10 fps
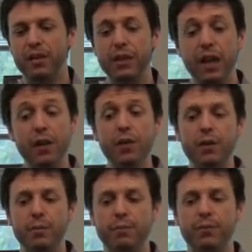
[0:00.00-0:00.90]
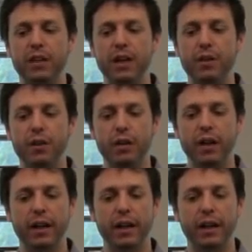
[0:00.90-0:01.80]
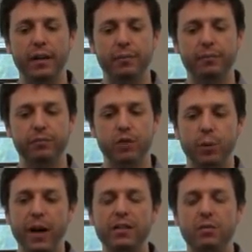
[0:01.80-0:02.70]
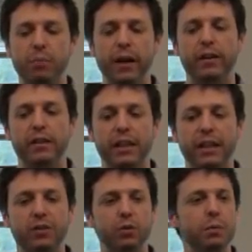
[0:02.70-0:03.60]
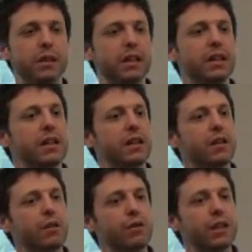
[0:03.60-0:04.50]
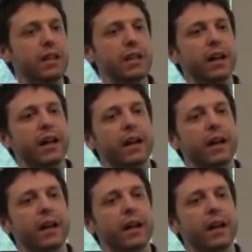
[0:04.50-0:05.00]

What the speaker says: The other direct parent, I guess, would be the